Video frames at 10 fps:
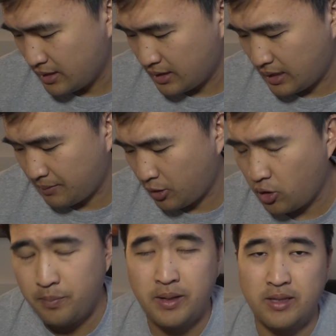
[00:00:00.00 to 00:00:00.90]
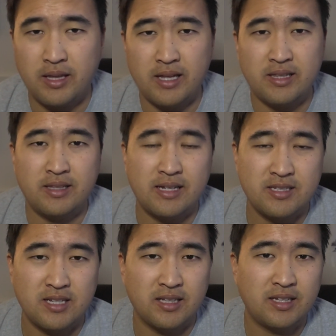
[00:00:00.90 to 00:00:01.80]
I'm hoping that
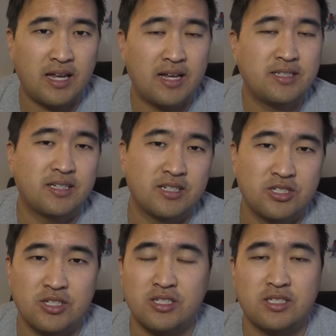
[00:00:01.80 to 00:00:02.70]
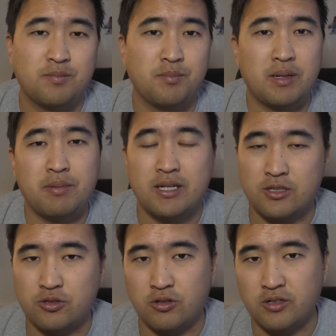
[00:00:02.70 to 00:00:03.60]
that's not the case and it's just me being
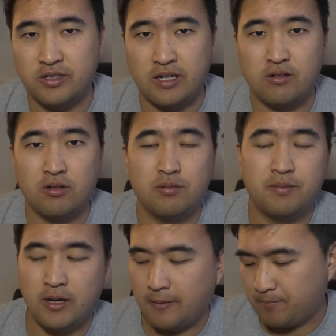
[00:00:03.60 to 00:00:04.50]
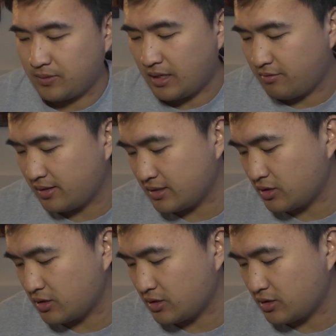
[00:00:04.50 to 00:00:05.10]
sore in general, but I really